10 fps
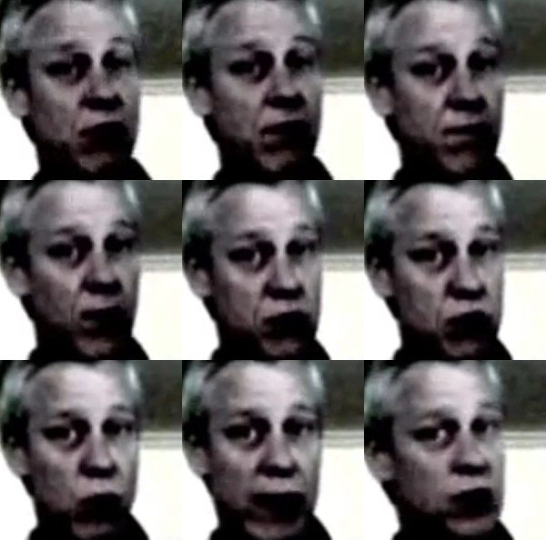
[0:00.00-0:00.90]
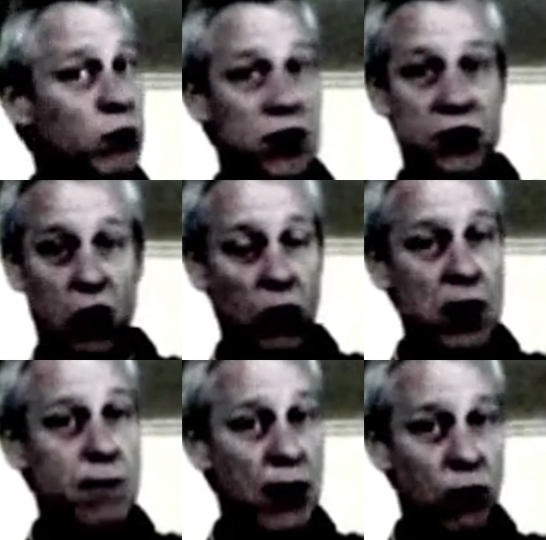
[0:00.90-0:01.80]
So the first quiz, which has
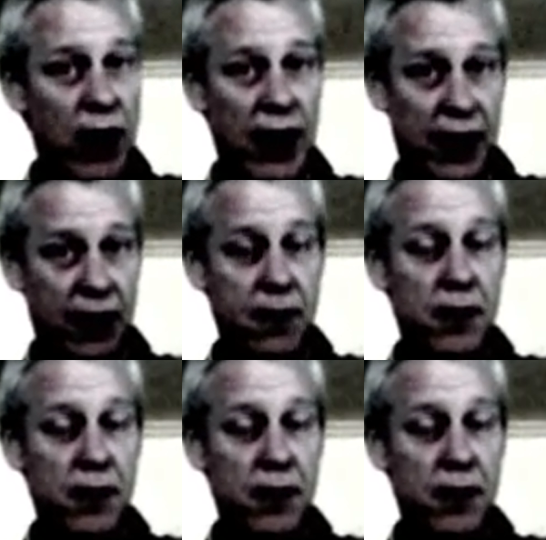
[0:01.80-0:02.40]
already been written,